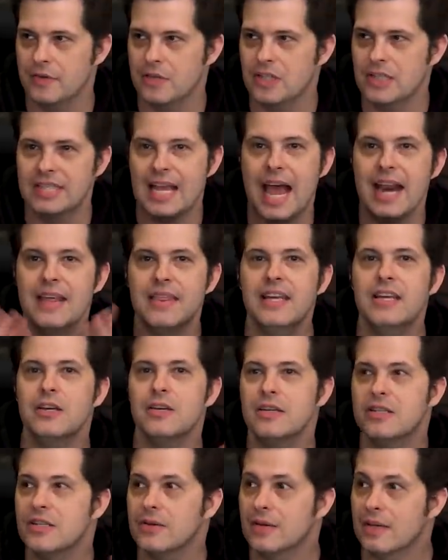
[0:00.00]
Just yeah. anything you
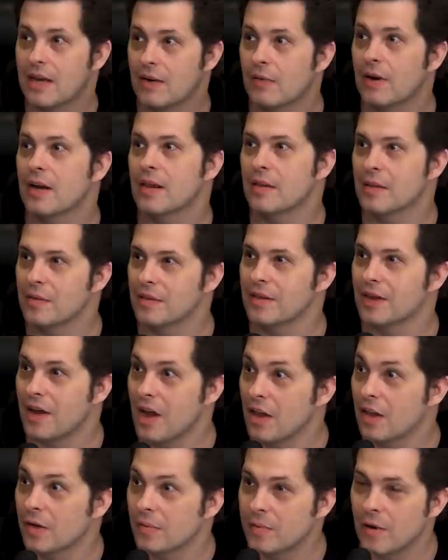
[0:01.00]
can do to get rid of the
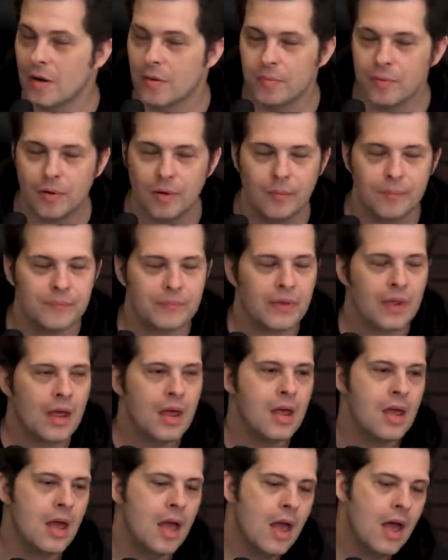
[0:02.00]
color purple.
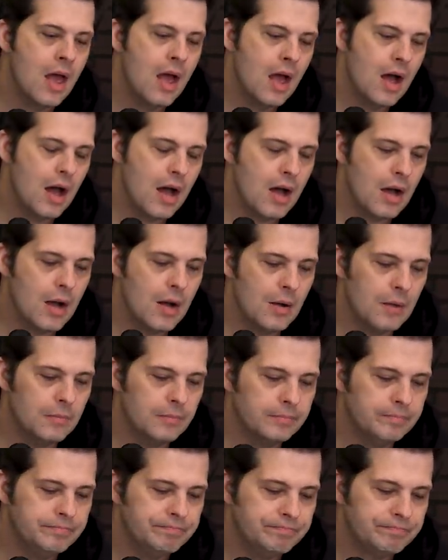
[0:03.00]

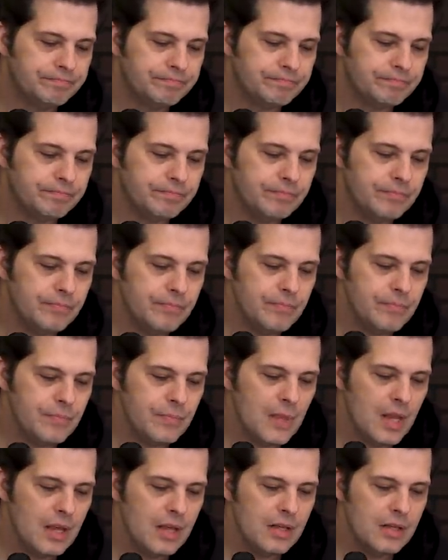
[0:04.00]
Um,
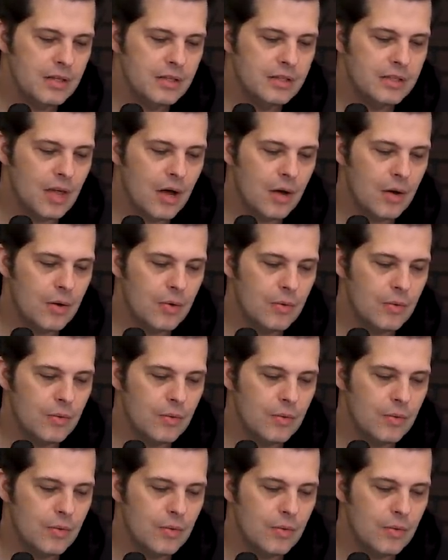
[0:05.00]

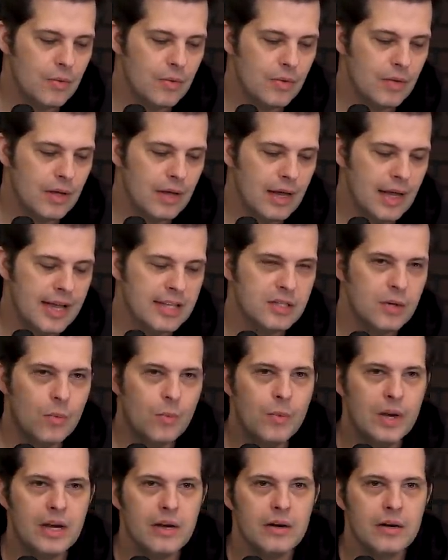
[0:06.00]
so it's a
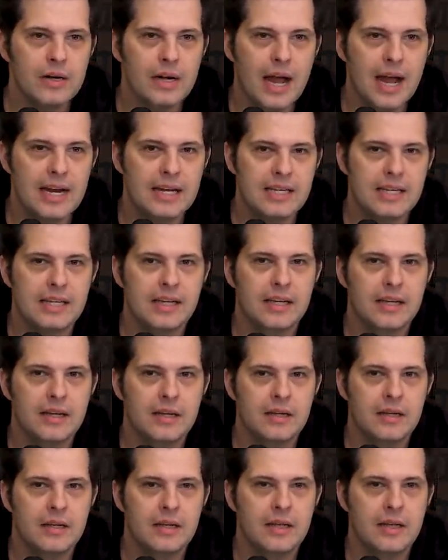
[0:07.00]
weird
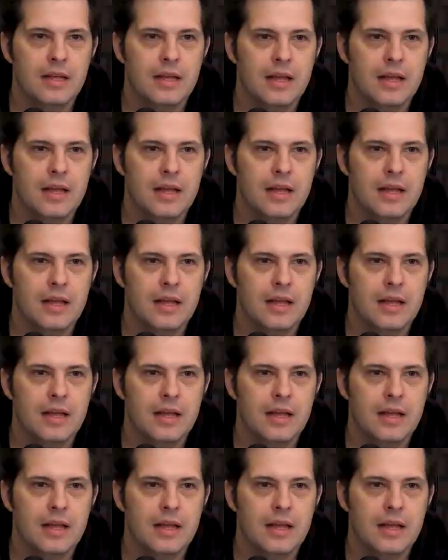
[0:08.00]
idea.